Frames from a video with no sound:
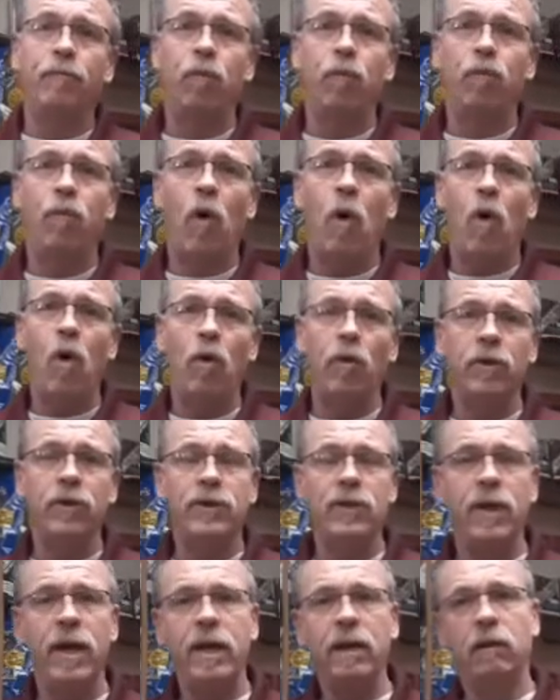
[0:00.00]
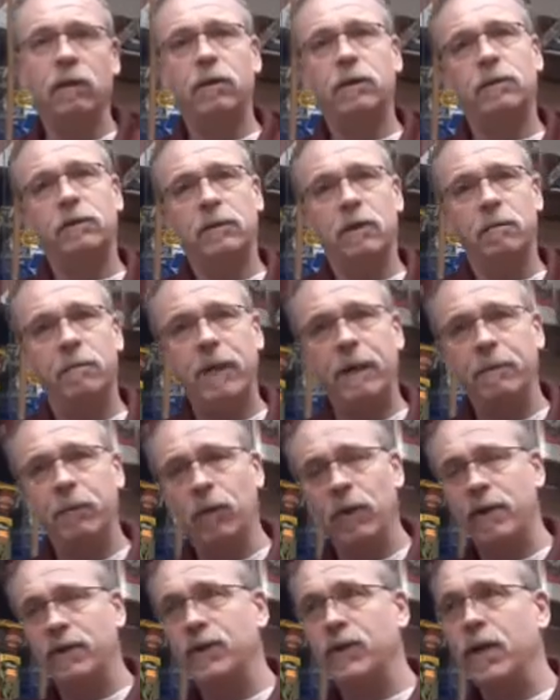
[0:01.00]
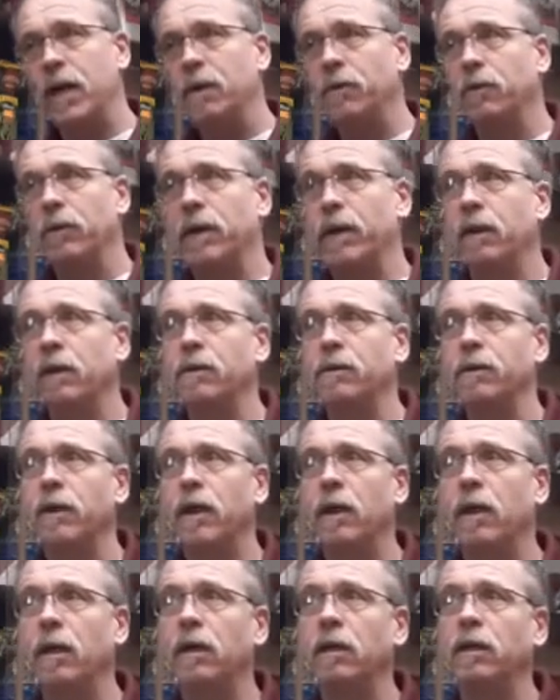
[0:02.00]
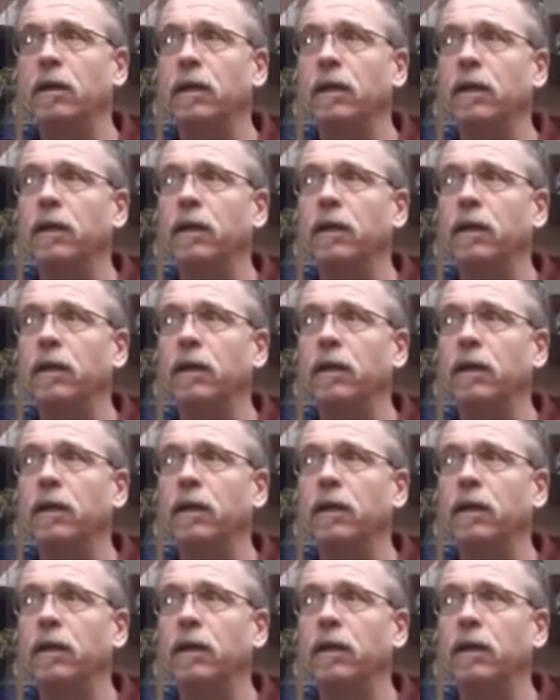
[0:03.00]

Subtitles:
all the settlers, the people that settled here in the